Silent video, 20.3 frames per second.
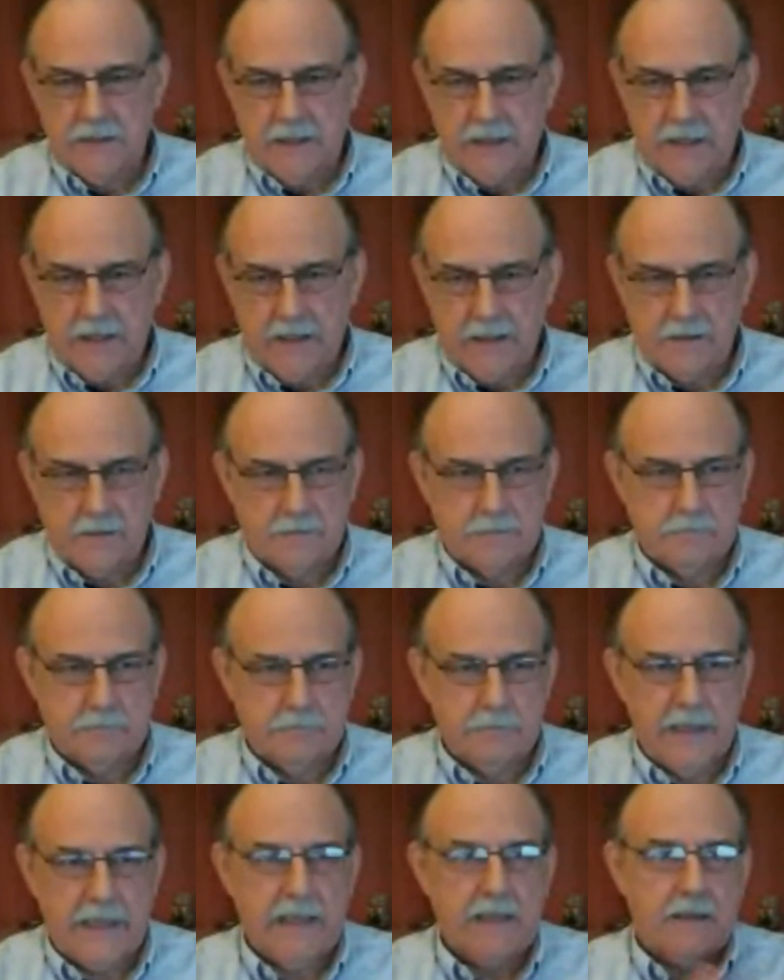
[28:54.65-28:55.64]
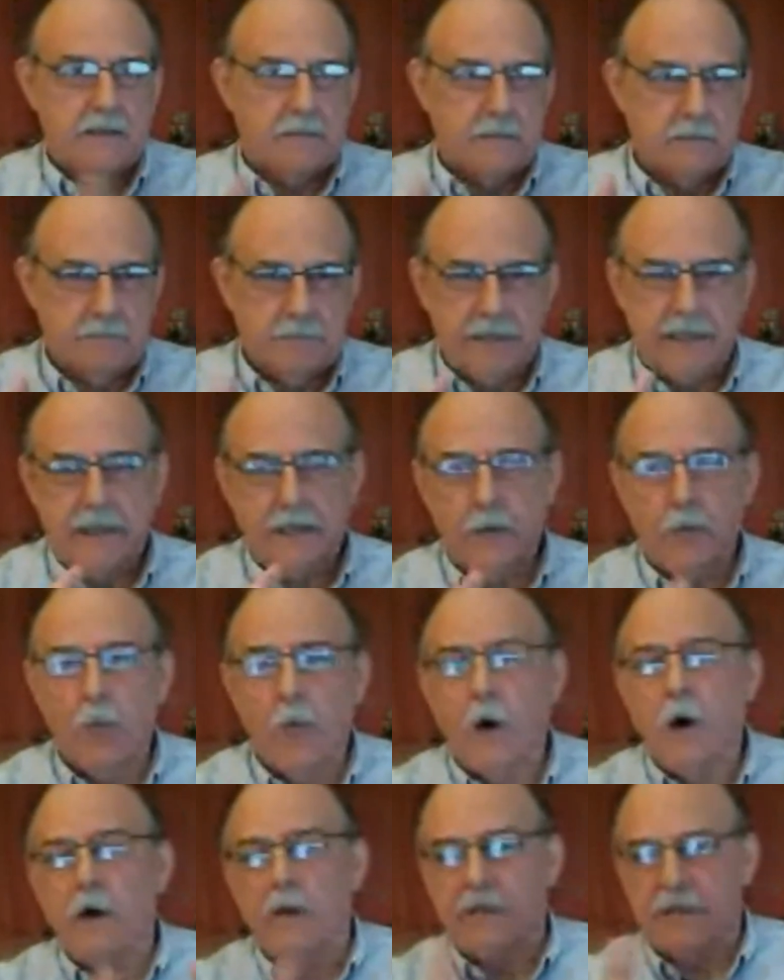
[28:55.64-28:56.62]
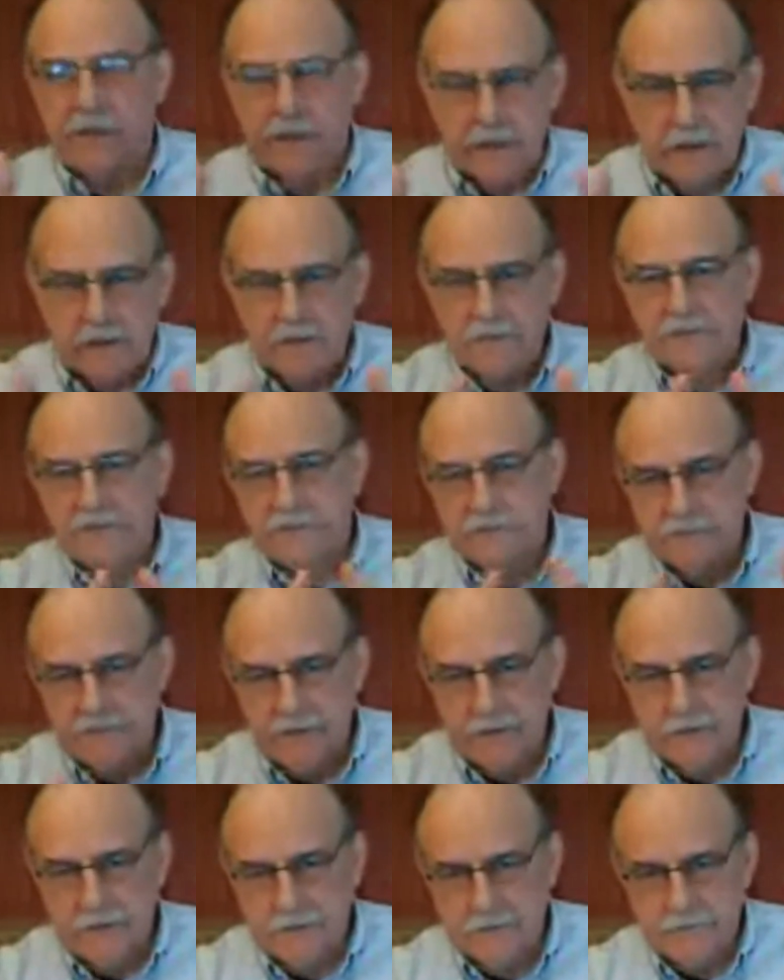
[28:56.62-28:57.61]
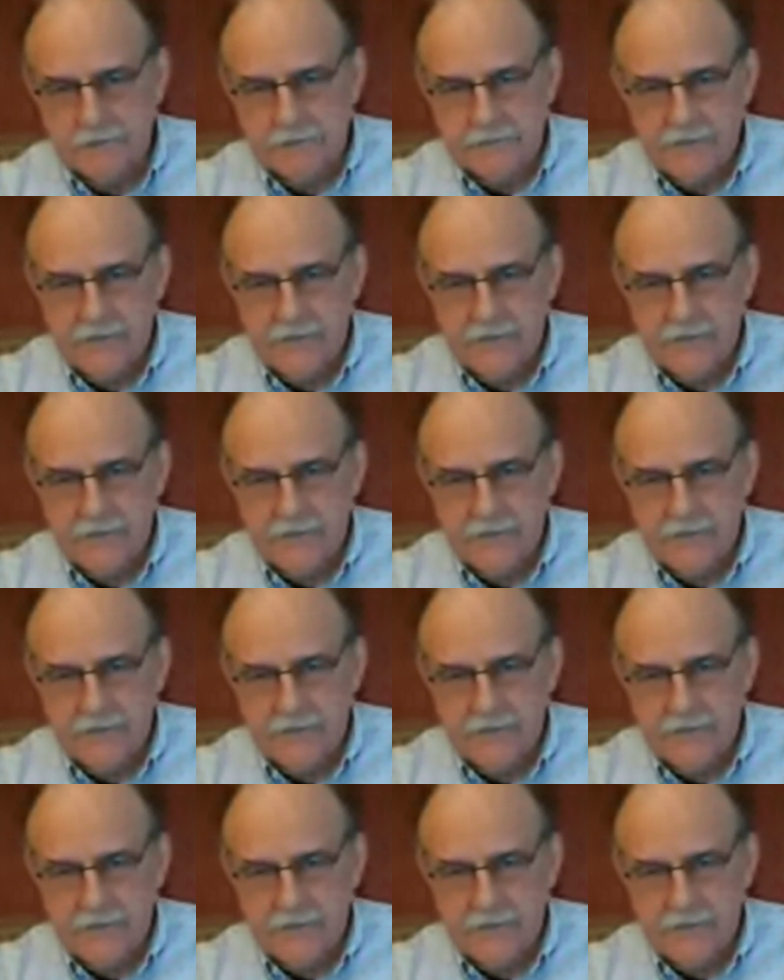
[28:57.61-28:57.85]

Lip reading: and make a wall thicker, you know,